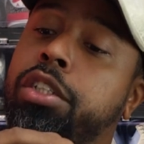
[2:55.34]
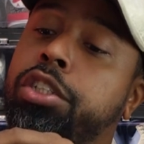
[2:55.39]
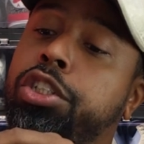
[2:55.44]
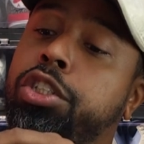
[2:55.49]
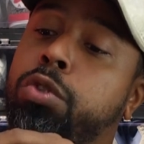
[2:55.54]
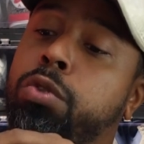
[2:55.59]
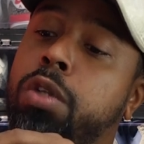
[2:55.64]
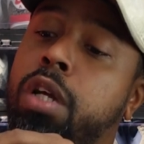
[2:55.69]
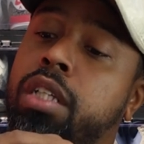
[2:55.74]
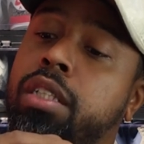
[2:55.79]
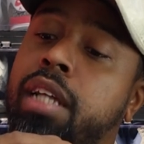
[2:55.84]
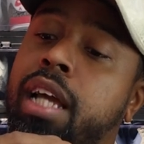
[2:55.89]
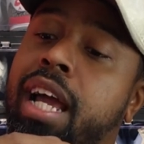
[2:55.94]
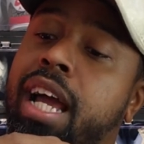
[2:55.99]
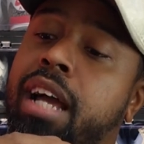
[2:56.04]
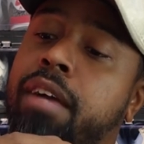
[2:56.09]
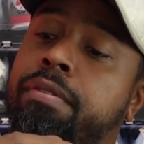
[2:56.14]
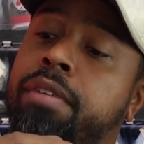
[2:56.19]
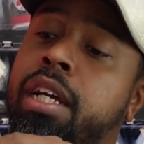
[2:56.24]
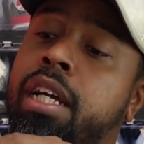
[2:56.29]
the shoe does
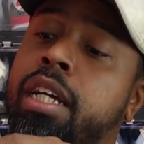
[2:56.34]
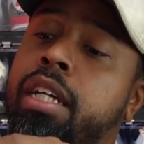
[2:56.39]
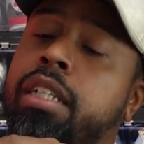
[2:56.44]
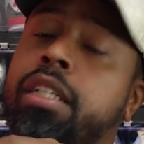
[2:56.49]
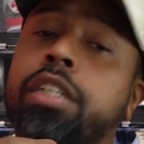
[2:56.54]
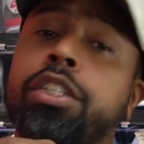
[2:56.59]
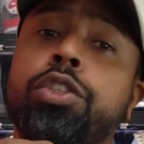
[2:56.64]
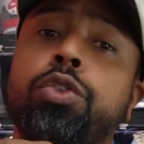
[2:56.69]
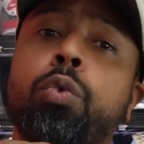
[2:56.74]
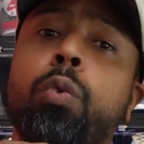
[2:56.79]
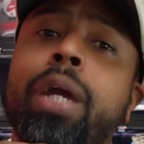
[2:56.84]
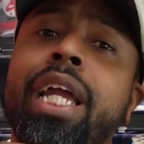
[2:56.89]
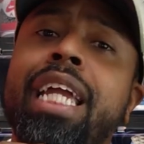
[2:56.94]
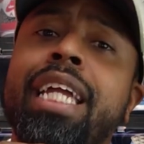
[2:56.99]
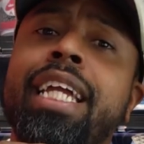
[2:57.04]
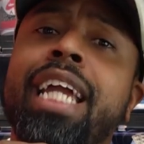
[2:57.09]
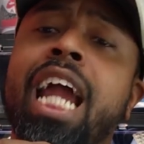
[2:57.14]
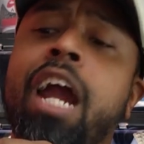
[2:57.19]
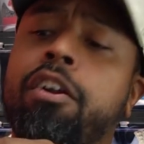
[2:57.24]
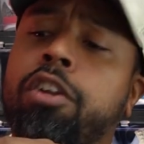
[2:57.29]
have the
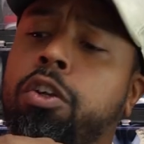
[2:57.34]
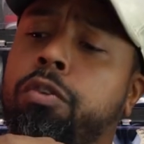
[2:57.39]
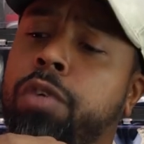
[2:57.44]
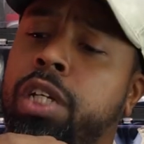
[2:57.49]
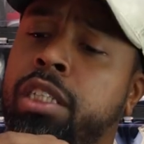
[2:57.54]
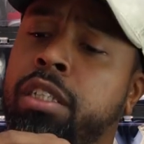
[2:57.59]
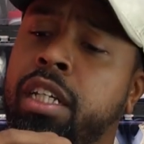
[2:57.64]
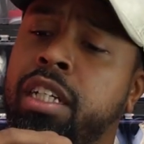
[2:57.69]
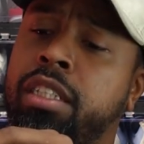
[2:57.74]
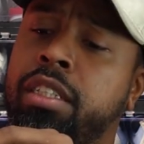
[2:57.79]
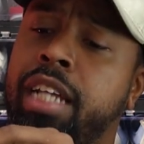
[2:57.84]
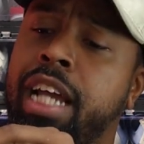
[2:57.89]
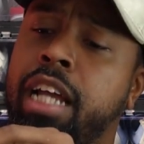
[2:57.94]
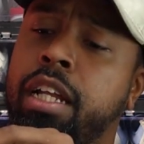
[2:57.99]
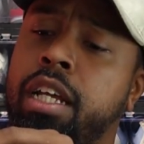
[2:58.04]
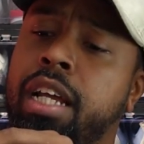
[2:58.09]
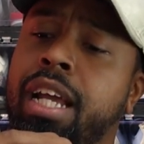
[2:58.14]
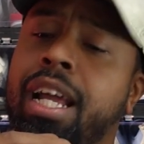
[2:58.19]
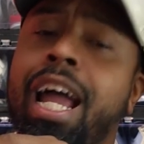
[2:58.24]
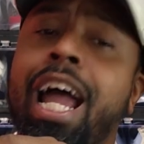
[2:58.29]
suede characteristics that
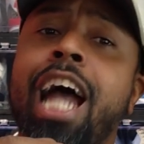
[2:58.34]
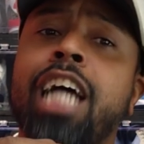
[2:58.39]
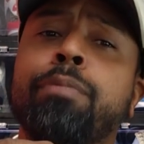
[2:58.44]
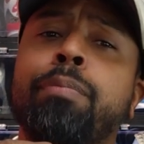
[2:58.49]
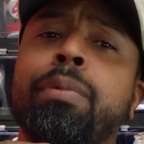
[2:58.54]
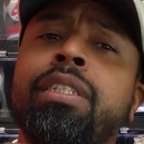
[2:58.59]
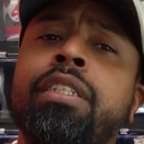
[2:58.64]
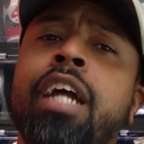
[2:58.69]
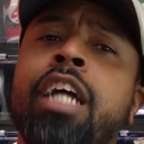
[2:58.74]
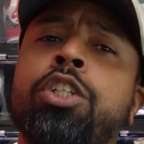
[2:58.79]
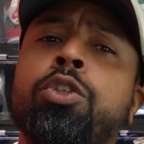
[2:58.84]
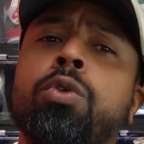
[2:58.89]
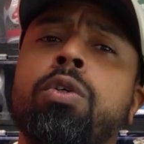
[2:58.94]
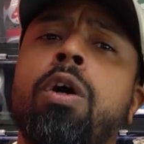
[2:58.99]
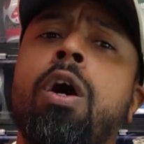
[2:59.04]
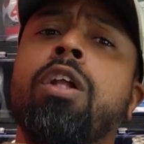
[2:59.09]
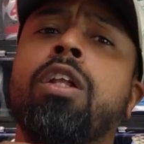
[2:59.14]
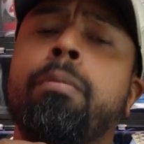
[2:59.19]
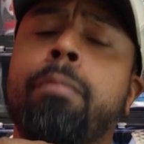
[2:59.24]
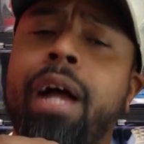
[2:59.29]
has potential
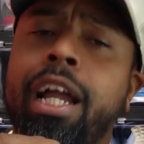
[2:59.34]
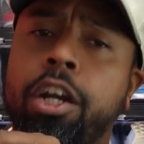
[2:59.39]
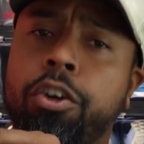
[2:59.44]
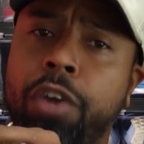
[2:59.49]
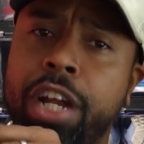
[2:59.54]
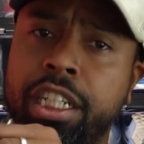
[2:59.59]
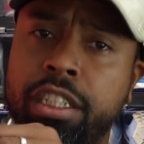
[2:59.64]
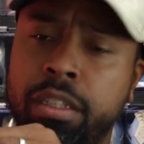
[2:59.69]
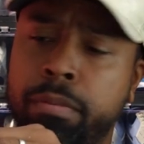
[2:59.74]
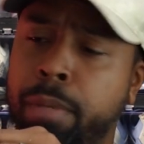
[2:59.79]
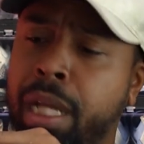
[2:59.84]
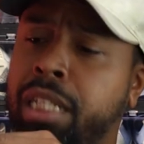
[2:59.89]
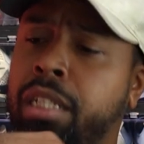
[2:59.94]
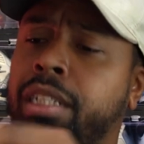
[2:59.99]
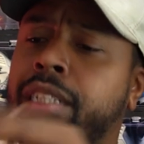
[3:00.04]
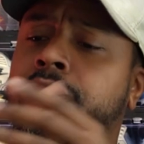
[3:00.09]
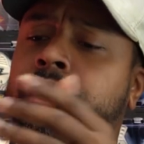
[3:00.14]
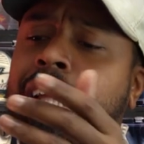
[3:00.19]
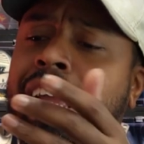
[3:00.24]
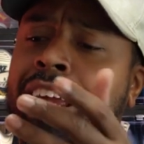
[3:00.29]
color migration,
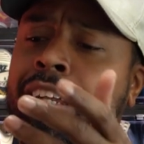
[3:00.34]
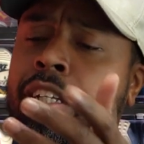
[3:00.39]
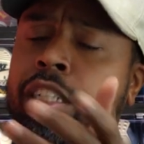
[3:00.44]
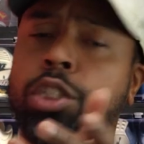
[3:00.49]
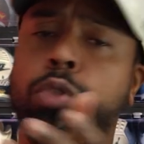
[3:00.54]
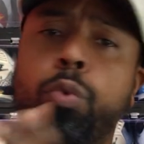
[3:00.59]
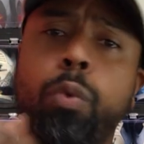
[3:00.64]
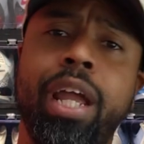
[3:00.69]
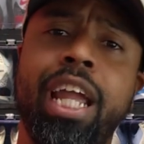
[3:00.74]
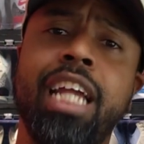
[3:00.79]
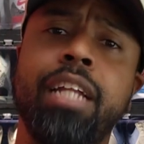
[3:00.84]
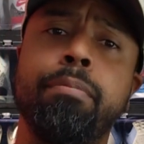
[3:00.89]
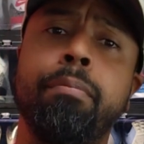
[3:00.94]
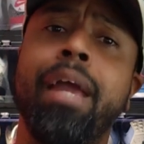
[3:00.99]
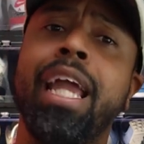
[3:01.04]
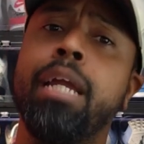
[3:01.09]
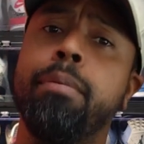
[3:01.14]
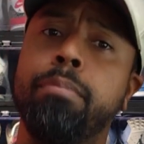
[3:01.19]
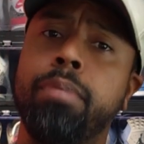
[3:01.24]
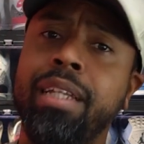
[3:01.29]
basically saying the suede
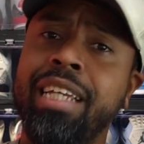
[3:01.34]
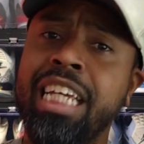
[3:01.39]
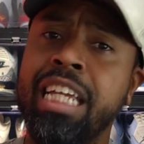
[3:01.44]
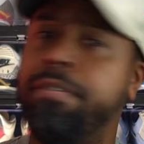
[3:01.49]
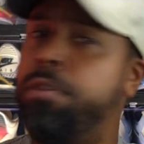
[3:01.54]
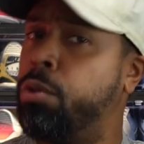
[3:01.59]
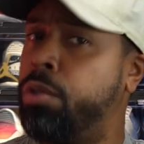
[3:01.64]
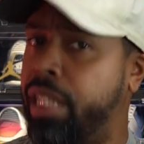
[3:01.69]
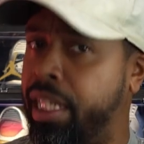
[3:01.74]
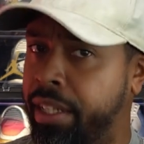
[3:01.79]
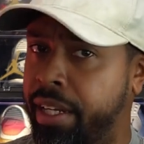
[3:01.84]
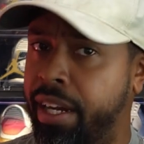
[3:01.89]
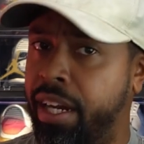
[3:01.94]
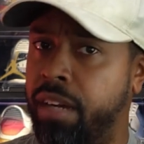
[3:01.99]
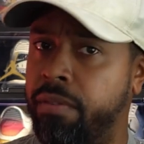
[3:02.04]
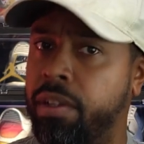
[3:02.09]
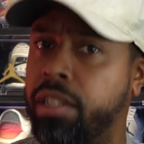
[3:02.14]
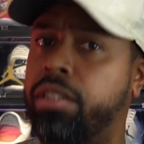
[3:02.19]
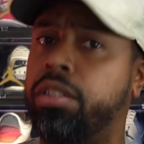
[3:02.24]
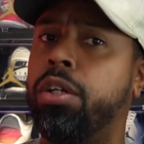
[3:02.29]
may bleed if you don't take care
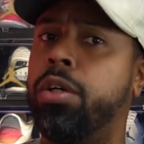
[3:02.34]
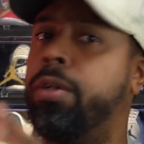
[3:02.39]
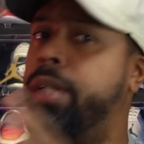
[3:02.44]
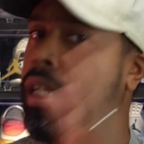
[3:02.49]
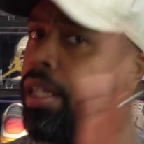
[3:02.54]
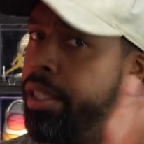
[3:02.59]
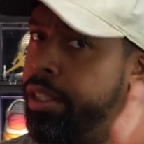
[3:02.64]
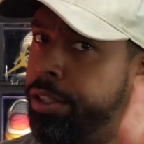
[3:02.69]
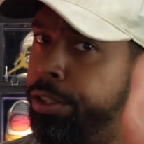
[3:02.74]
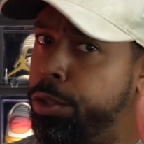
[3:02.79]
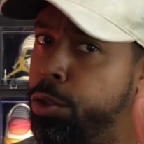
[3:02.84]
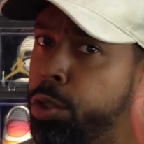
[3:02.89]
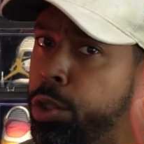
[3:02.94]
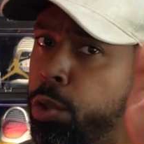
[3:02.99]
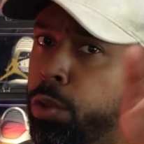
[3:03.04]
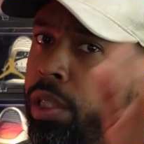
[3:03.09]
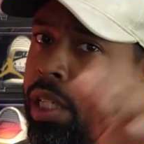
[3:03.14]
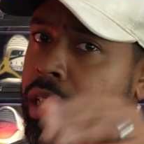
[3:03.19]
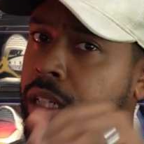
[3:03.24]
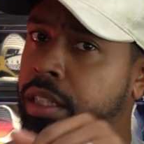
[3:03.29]
of it. So do
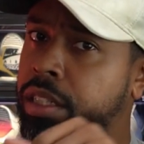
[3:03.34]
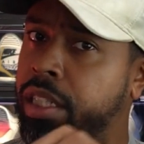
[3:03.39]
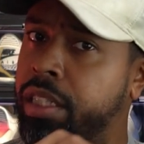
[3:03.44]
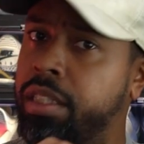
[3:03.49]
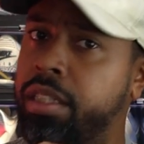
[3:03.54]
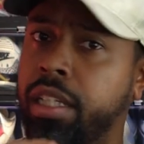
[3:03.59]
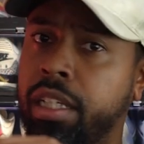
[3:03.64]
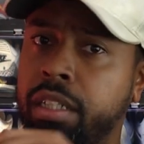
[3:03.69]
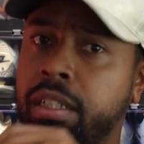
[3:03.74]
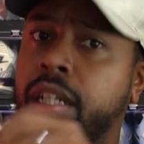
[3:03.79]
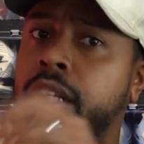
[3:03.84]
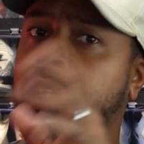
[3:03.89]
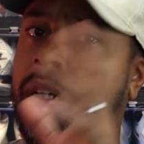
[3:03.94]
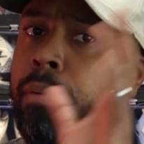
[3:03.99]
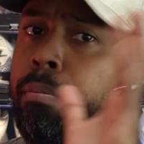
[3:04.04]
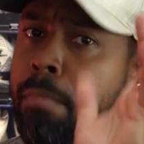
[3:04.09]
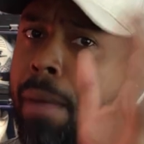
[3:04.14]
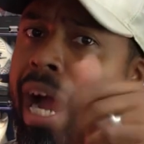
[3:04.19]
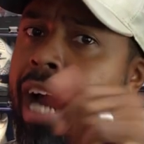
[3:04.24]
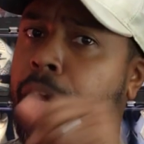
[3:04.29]
due diligence and
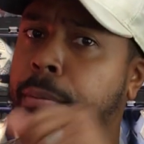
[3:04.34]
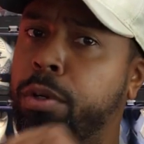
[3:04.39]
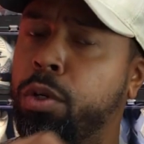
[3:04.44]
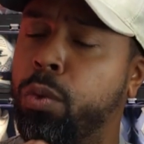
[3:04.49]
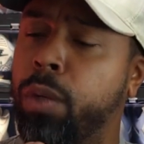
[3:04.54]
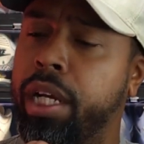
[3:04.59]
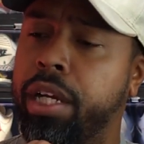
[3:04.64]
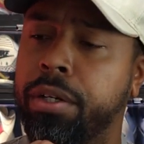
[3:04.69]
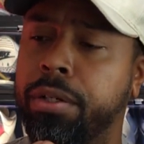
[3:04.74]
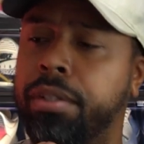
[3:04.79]
buyer beware.